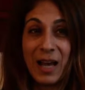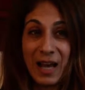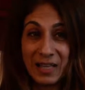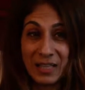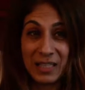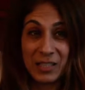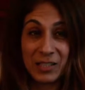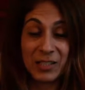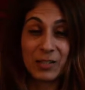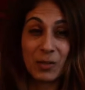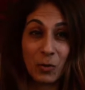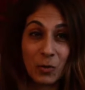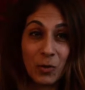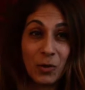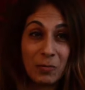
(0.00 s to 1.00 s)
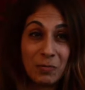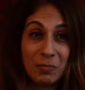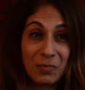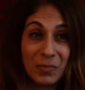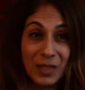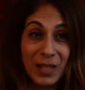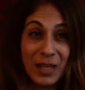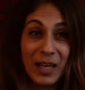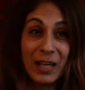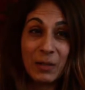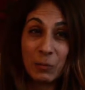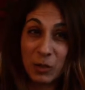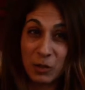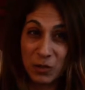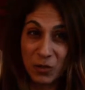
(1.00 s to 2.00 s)
and in Stockholm. And
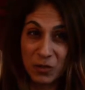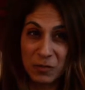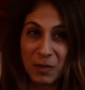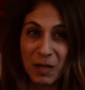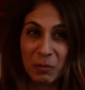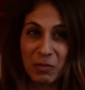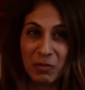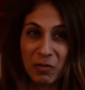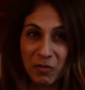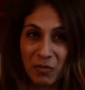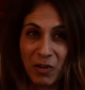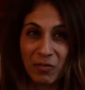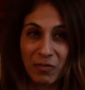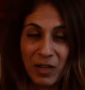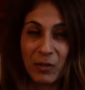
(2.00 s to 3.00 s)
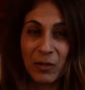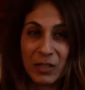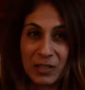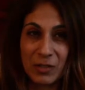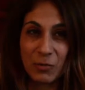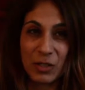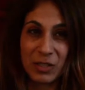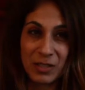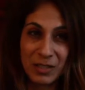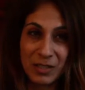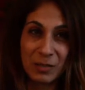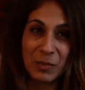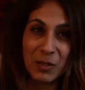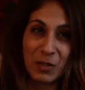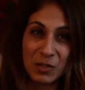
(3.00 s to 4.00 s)
we chose Malmö for various
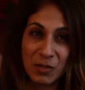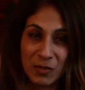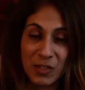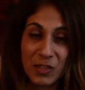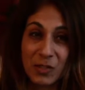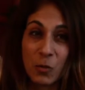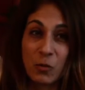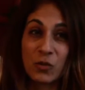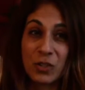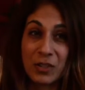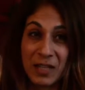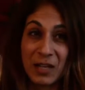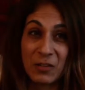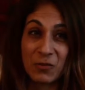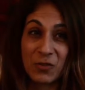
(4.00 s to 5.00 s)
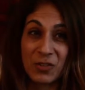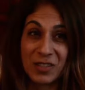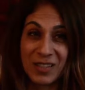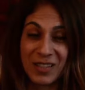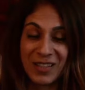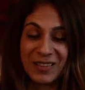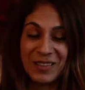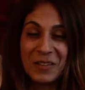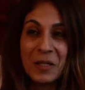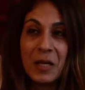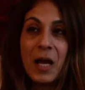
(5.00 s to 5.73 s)
reasons, because of the social tensions there.